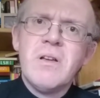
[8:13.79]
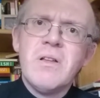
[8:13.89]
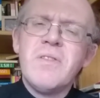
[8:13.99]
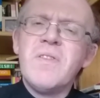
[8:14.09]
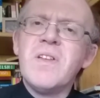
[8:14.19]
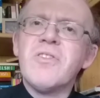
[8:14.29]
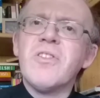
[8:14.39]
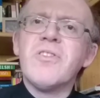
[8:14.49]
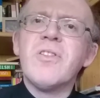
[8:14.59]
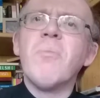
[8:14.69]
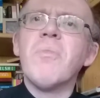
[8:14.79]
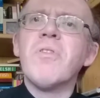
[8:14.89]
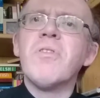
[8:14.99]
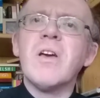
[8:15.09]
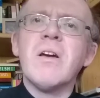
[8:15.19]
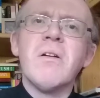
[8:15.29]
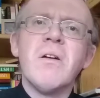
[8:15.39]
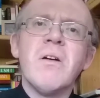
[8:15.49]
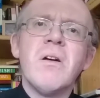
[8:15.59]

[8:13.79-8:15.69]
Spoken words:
as if it's just something